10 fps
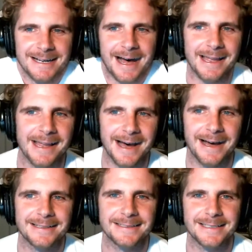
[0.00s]
I
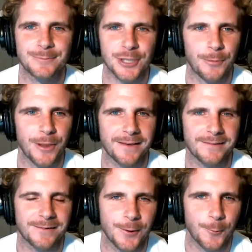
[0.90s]
uh, am so
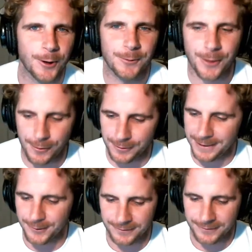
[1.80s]
blessed to work with all the
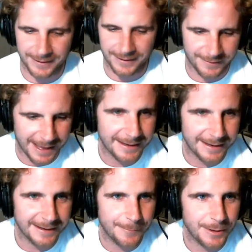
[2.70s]
leaders here
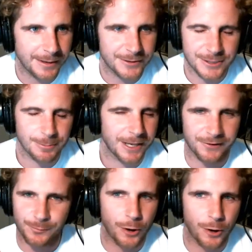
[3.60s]
and uh, be just play
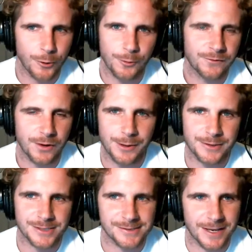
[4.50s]
a small role in some of
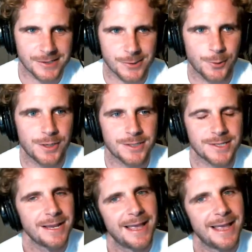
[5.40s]
their success
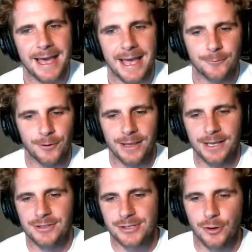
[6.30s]
stories, and, and
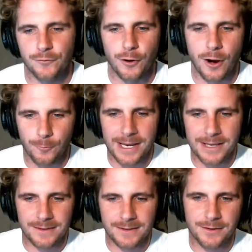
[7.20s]
really just overall
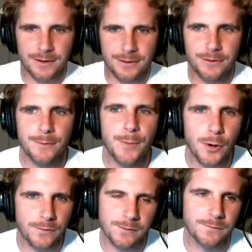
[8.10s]
raising the, the, the
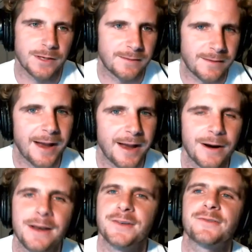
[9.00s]
boats of the entire
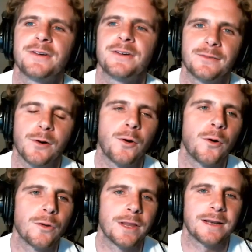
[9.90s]
industry as a
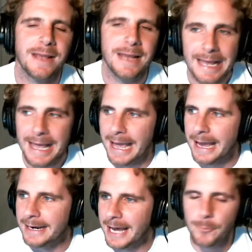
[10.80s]
whole and
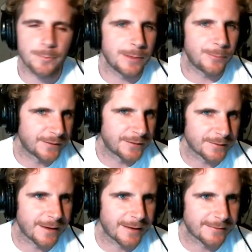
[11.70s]
and helping people get
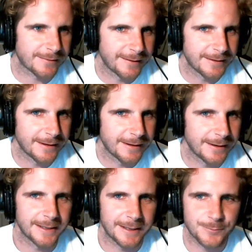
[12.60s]
success. I,
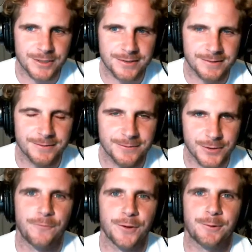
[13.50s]
am uh, just
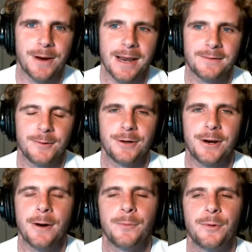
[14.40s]
so full of
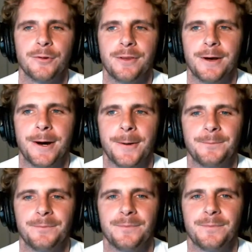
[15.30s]
gratitude and humbled
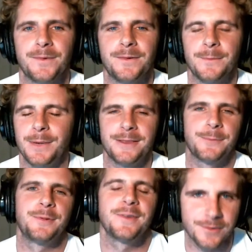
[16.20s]
um, to be in
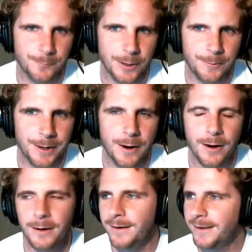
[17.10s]
the position where we
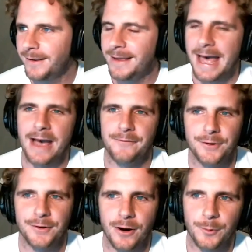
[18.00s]
are
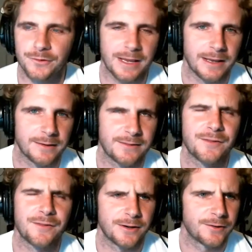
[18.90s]
after almost eight,
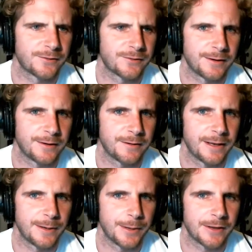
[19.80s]
seven years here
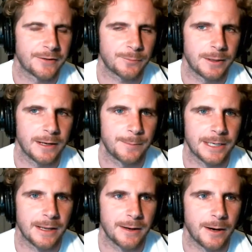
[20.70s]
at MLSP. I
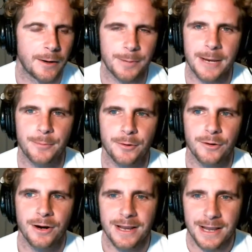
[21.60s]
mean, uh, on
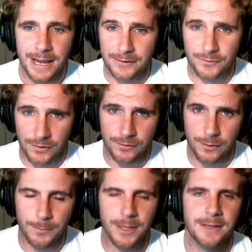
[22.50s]
paper, a
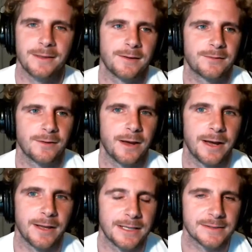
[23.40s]
system like this,
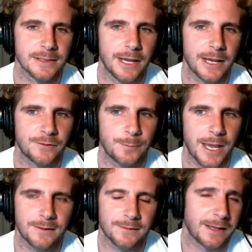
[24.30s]
uh, its
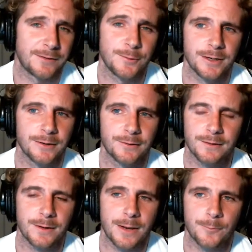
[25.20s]
lifespan is like two years,
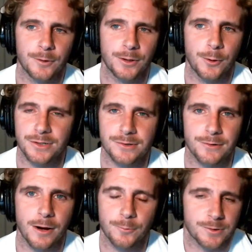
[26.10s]
and, and we're going
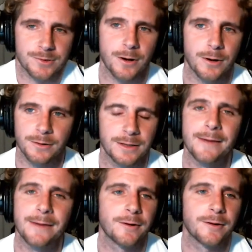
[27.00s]
strong. We're stronger than
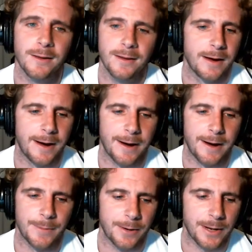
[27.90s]
ever,
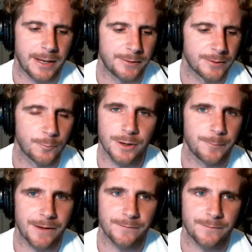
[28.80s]
um, and, and there, we're,
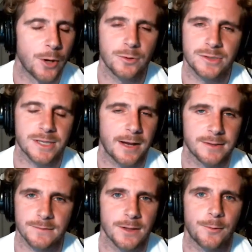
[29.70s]
we have no signs
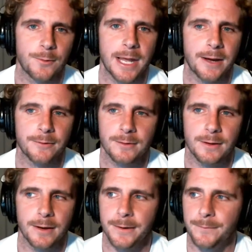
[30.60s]
of slowing down.
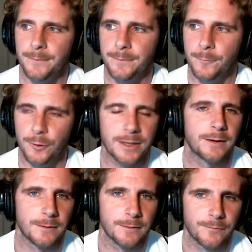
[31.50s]
Um, we're
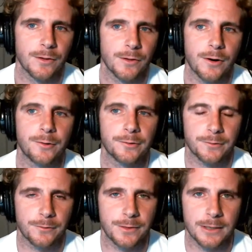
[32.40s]
here for the long haul.
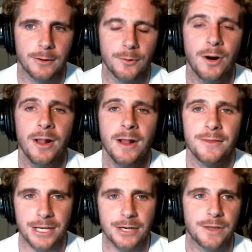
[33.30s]
So thank you,
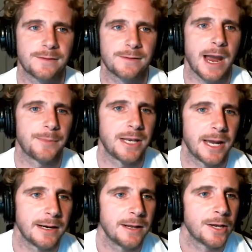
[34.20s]
thank you for the time
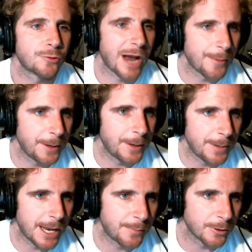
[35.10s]
tonight. Grab a pen and
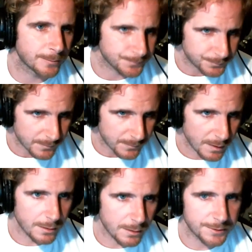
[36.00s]
paper,
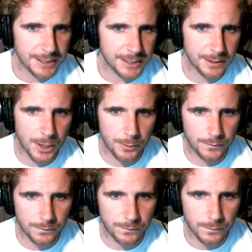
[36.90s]
take some
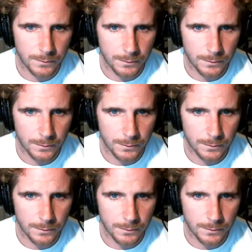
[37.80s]
notes